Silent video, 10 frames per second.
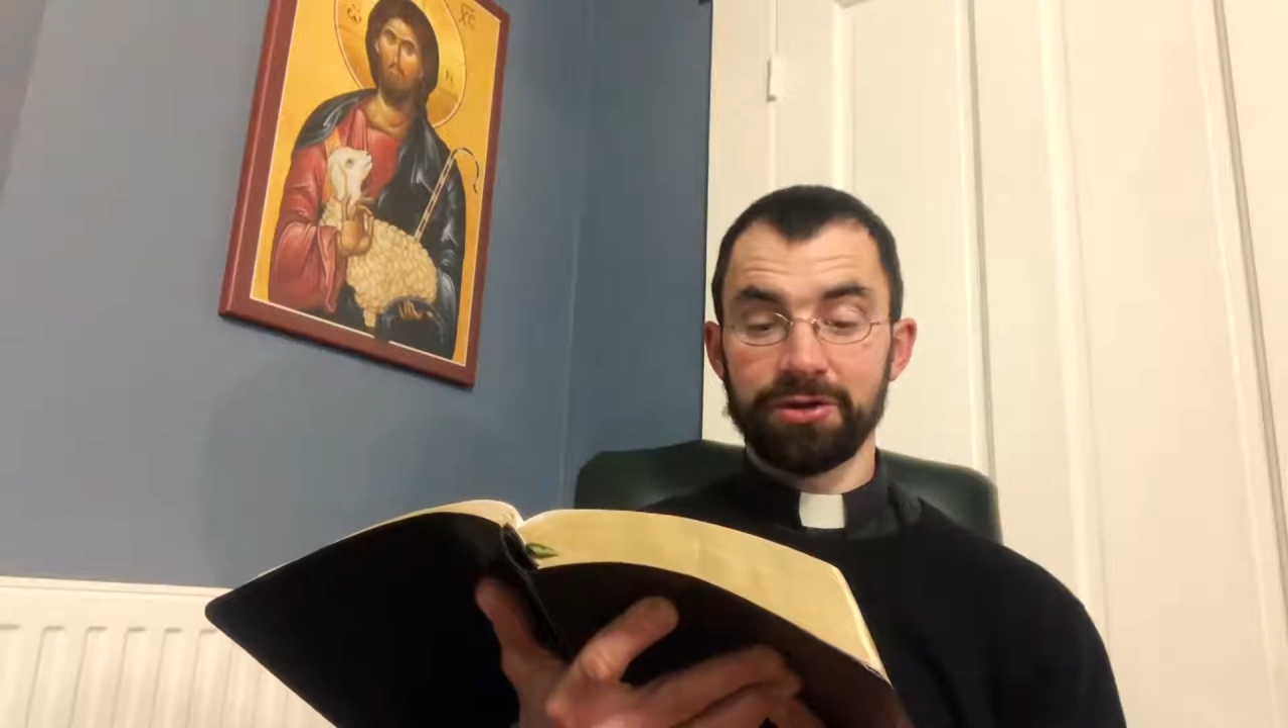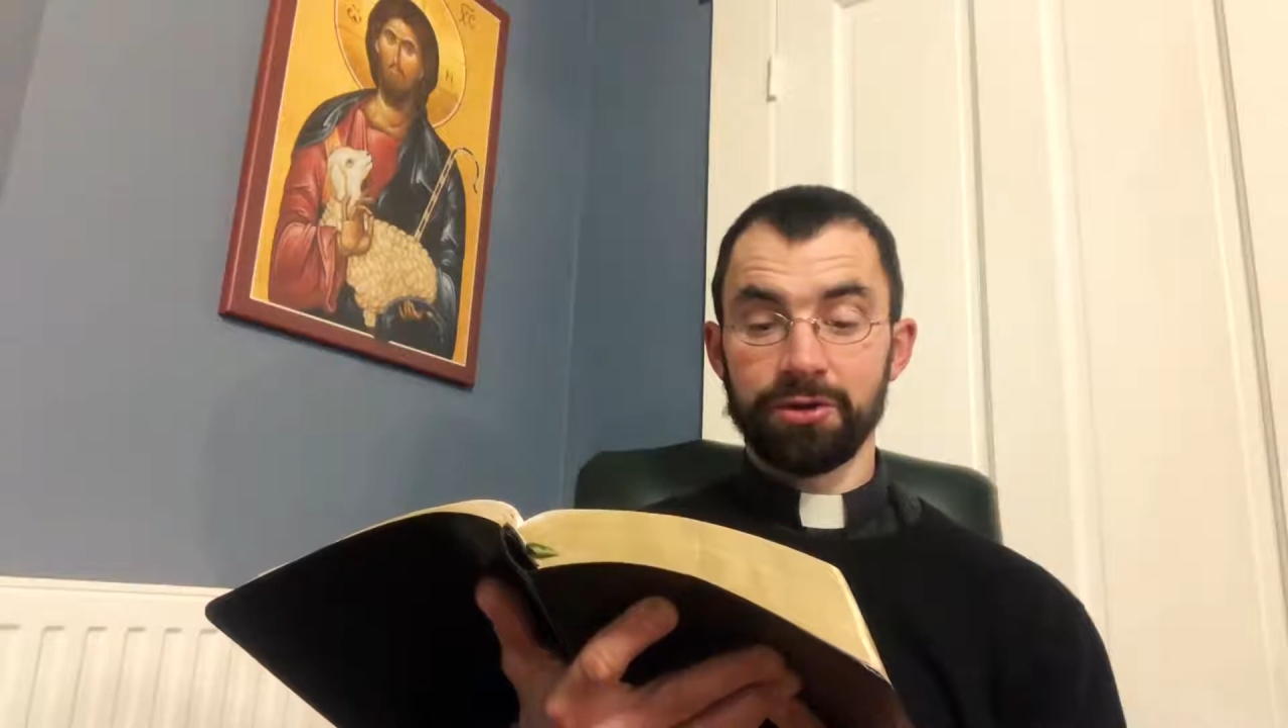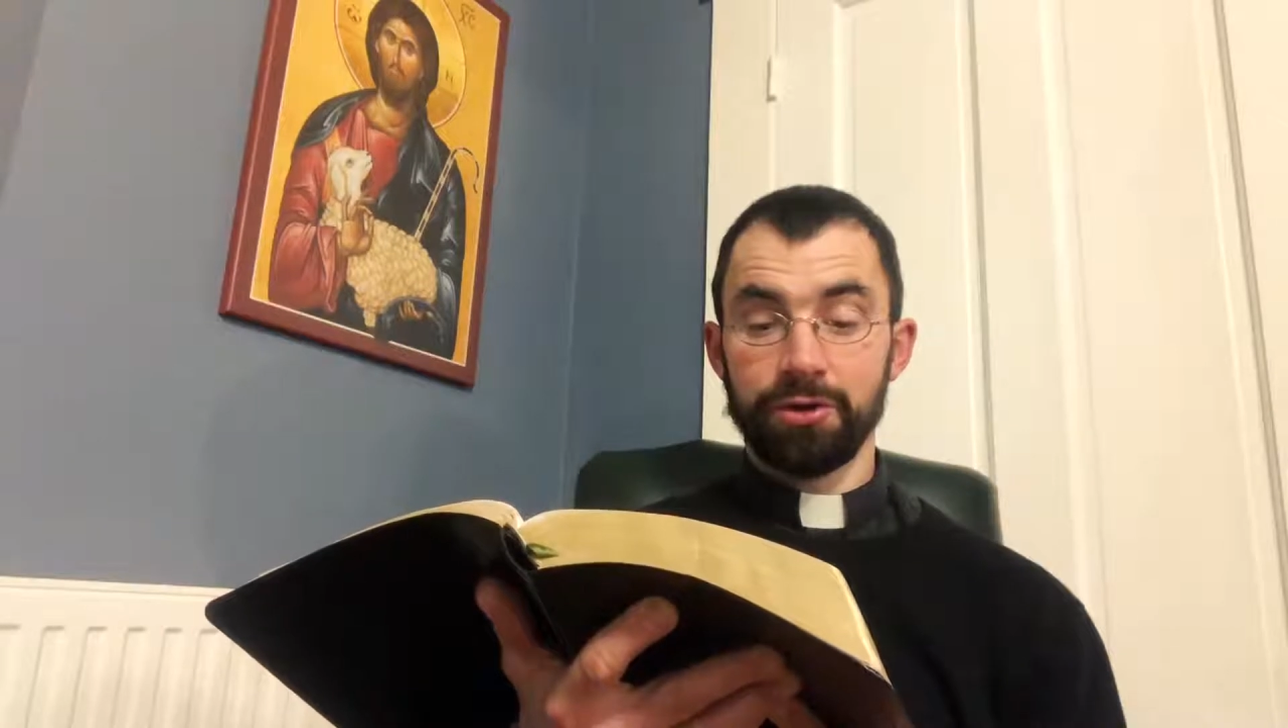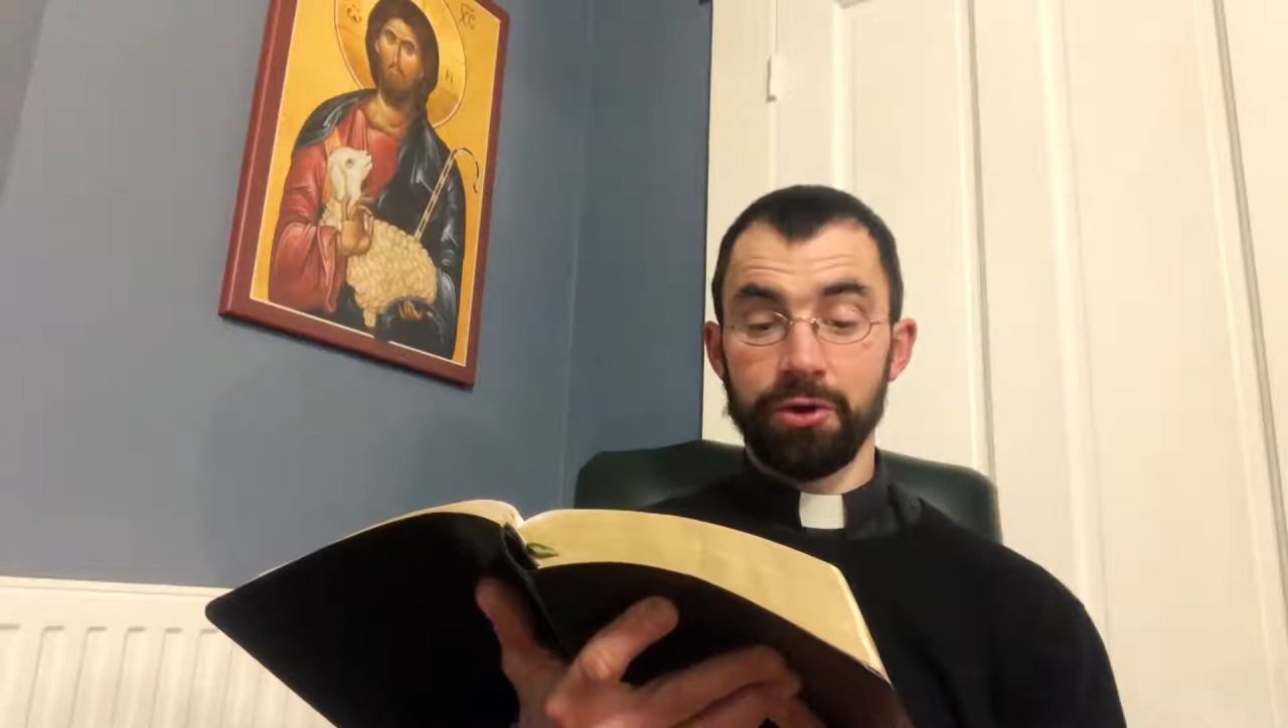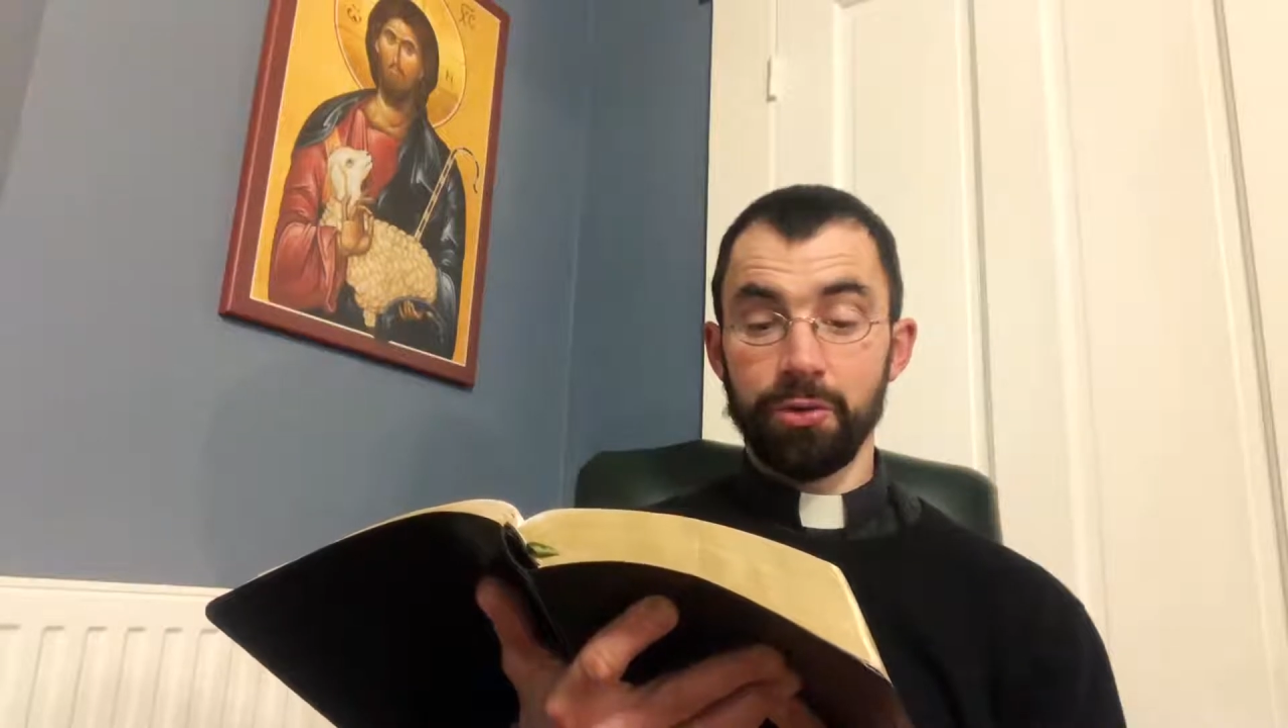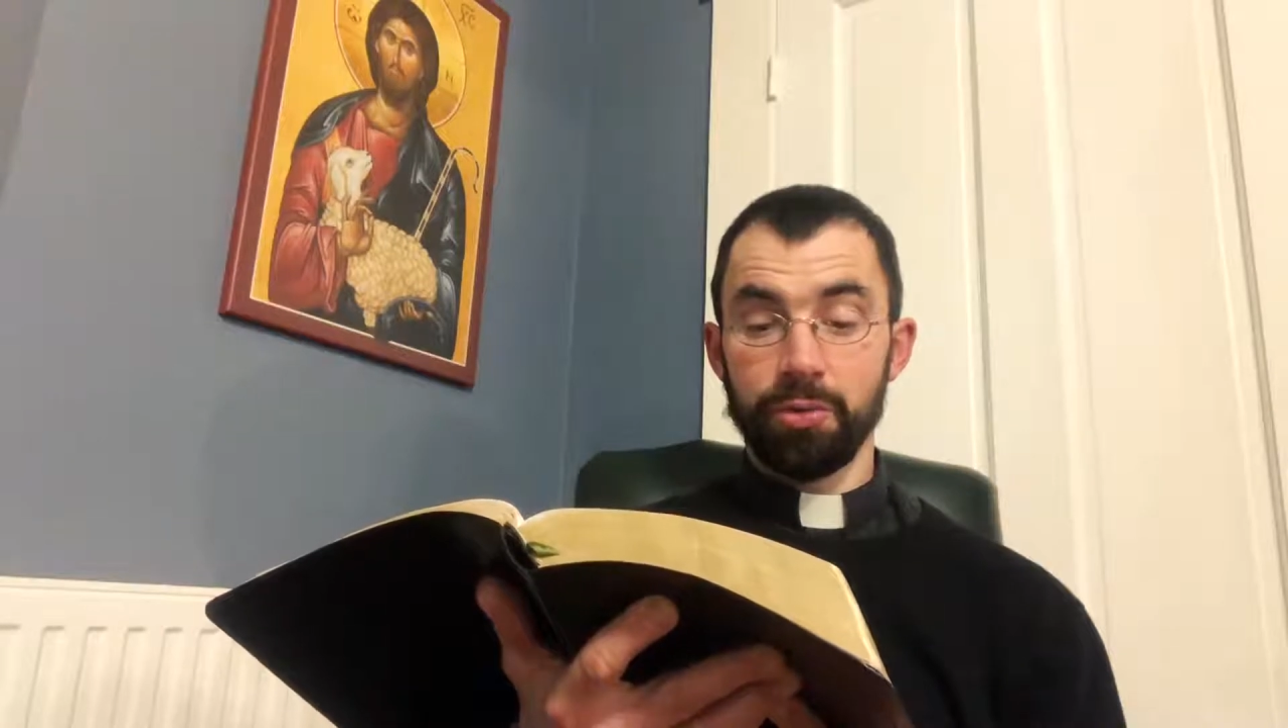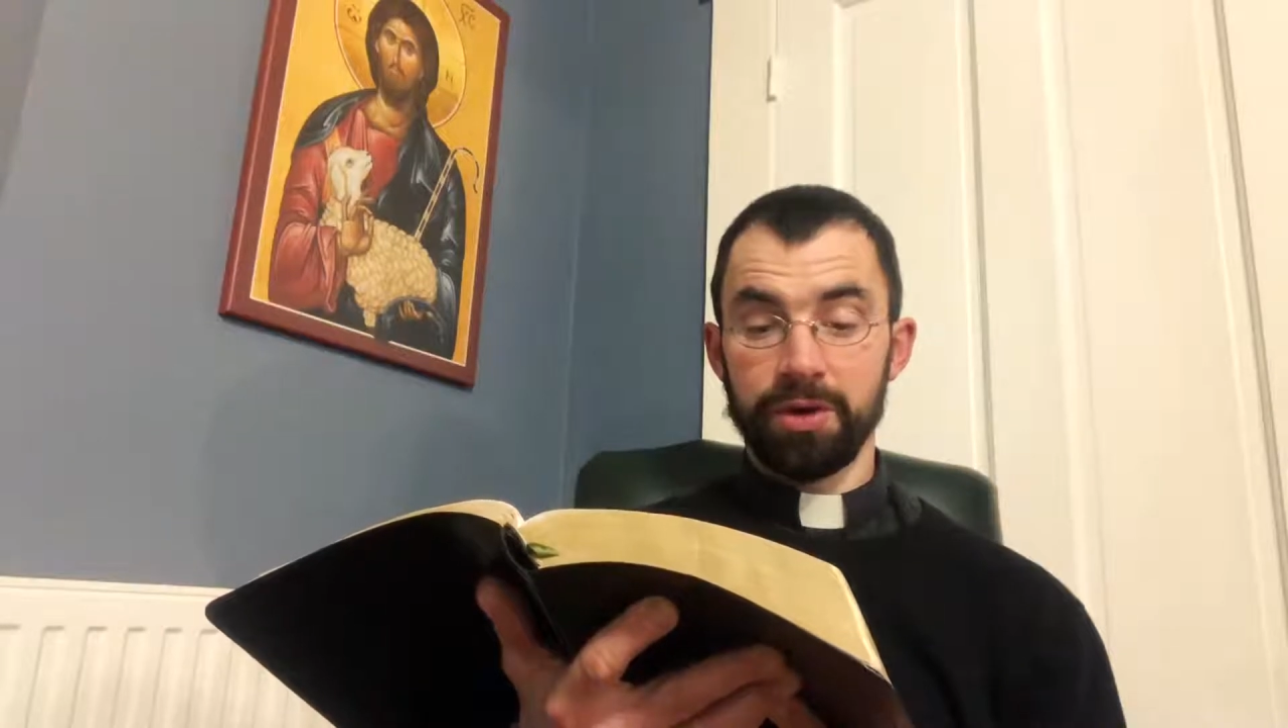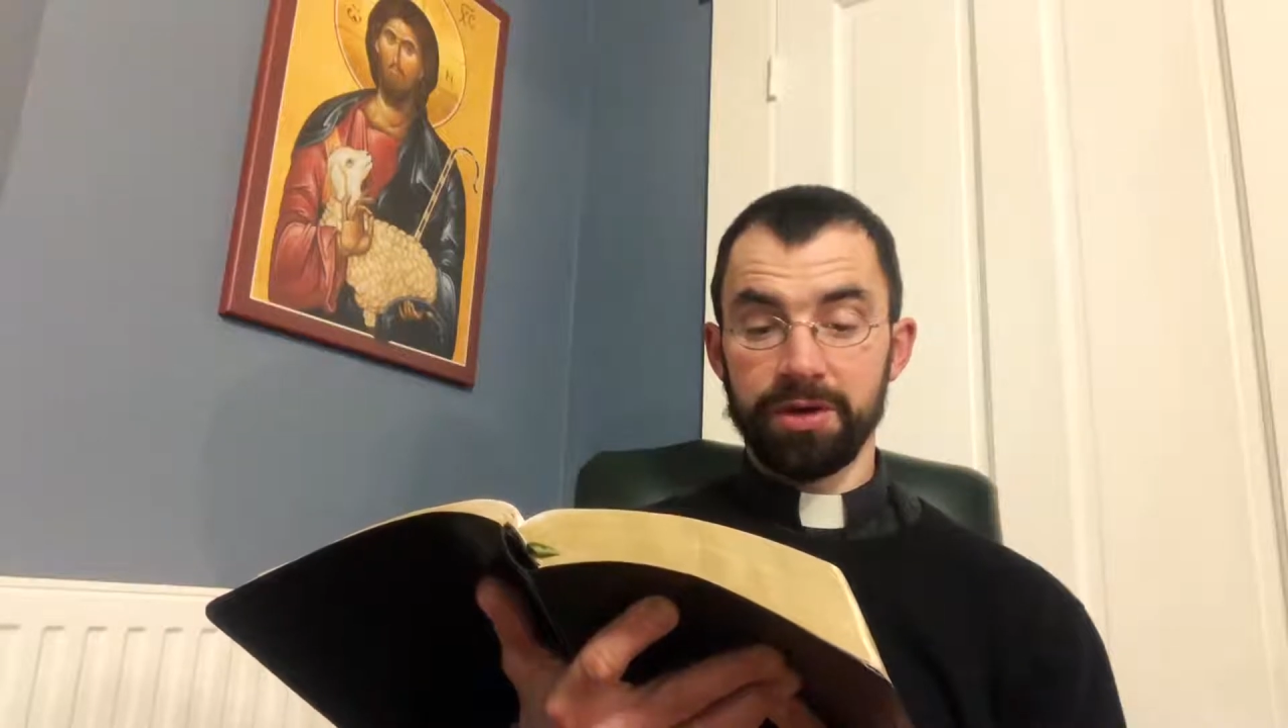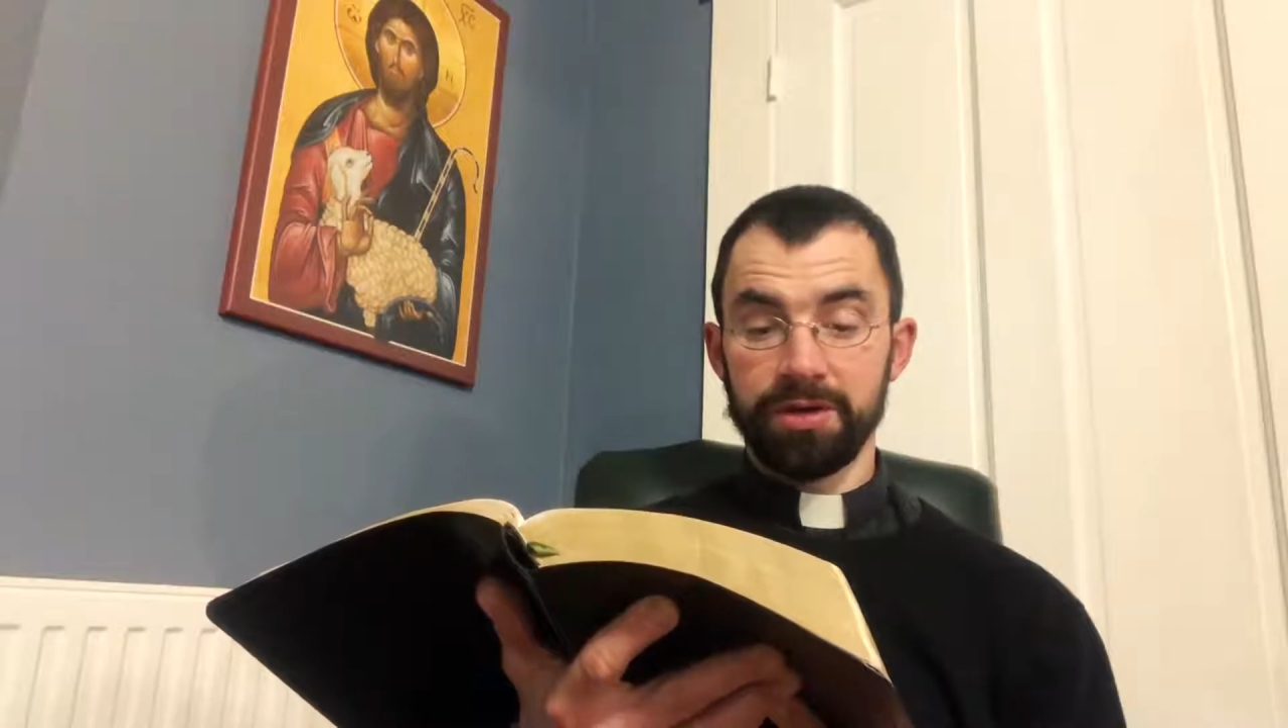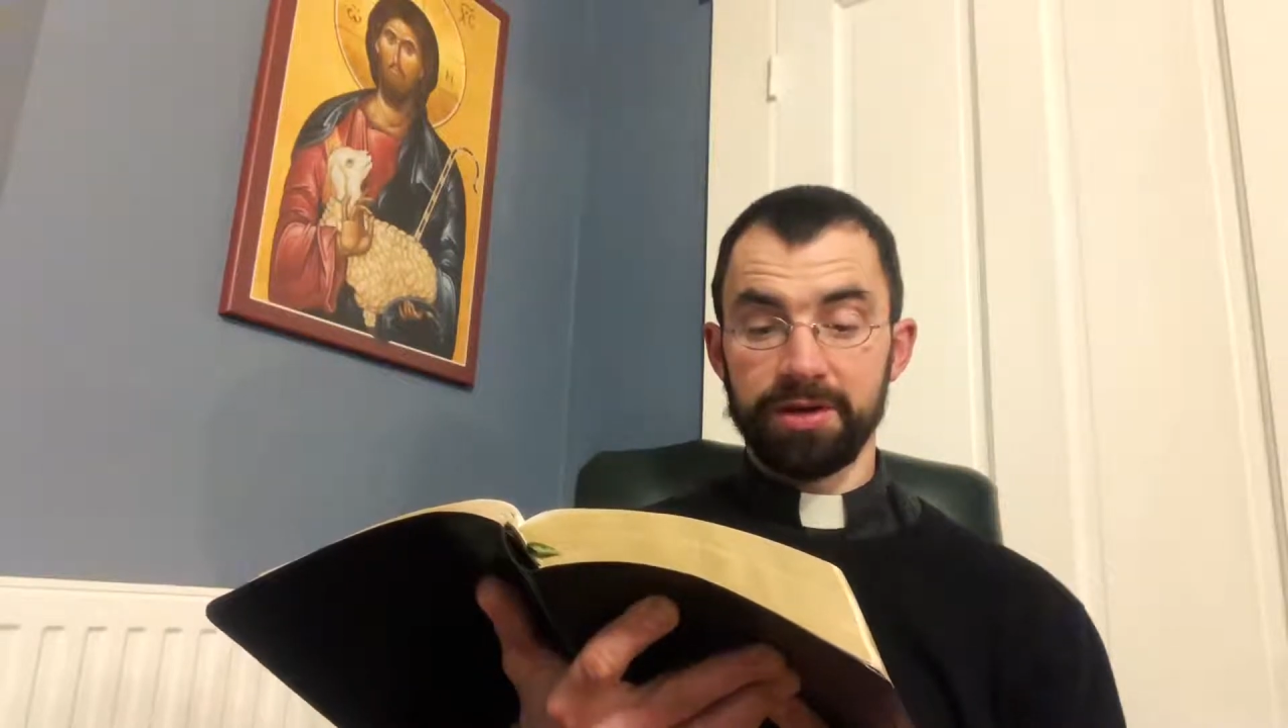no
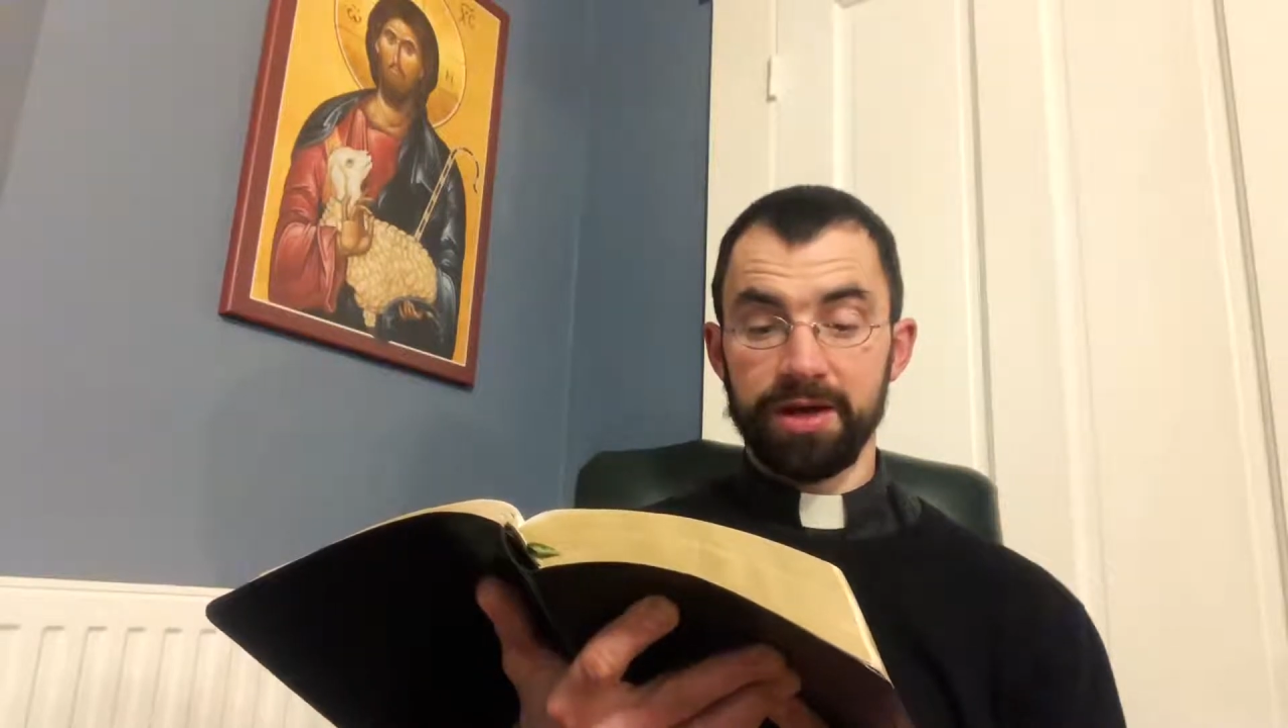one